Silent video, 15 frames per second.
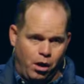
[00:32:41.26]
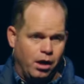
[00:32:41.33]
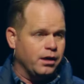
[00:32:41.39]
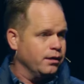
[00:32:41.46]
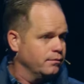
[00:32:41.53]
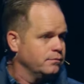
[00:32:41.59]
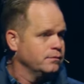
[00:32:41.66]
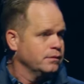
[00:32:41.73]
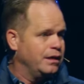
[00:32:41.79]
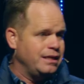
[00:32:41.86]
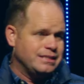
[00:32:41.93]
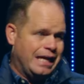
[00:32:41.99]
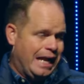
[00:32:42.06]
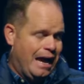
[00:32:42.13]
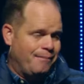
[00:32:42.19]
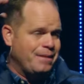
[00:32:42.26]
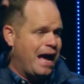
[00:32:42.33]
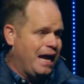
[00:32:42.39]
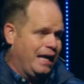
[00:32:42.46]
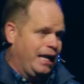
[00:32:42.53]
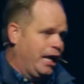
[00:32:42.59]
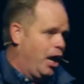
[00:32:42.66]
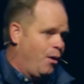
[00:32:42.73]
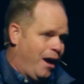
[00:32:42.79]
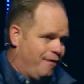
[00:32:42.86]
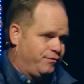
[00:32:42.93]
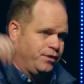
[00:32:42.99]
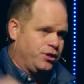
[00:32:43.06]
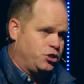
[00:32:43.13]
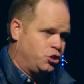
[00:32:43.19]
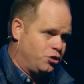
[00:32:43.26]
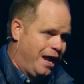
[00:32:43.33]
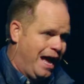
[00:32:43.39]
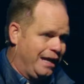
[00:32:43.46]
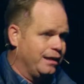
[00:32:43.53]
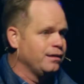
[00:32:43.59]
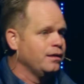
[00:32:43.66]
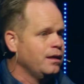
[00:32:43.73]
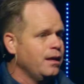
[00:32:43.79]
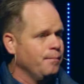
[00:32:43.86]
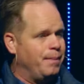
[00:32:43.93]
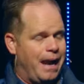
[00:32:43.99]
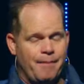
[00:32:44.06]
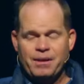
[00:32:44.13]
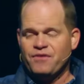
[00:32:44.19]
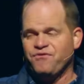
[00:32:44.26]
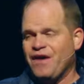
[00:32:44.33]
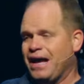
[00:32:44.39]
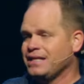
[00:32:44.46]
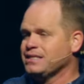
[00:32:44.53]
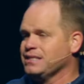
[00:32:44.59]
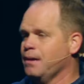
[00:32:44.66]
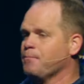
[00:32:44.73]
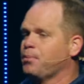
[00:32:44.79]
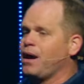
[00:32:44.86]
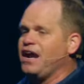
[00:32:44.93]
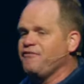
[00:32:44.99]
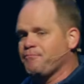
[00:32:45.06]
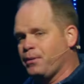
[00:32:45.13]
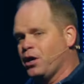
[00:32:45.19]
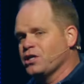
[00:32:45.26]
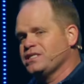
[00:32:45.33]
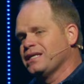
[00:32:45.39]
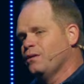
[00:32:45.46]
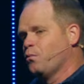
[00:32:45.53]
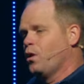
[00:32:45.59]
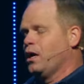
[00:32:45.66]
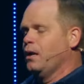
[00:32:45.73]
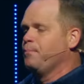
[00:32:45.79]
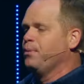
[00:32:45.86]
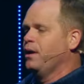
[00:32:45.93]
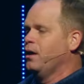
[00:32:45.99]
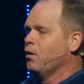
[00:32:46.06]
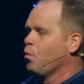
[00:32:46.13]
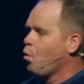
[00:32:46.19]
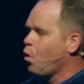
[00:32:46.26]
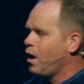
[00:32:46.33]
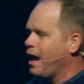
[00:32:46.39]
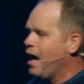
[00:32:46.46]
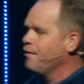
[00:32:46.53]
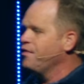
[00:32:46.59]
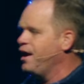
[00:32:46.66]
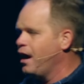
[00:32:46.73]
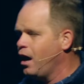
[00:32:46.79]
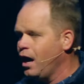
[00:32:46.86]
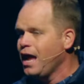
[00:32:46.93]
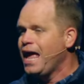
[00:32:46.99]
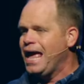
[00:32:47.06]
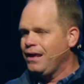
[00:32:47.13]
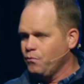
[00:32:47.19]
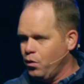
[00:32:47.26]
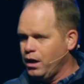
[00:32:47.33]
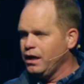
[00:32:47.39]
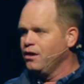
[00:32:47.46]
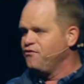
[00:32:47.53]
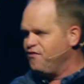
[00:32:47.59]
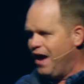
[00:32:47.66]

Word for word: work. He's like, I'm not gonna go after this dragon, but I'm gonna find some brave person. We're gonna put an award out there, and we're gonna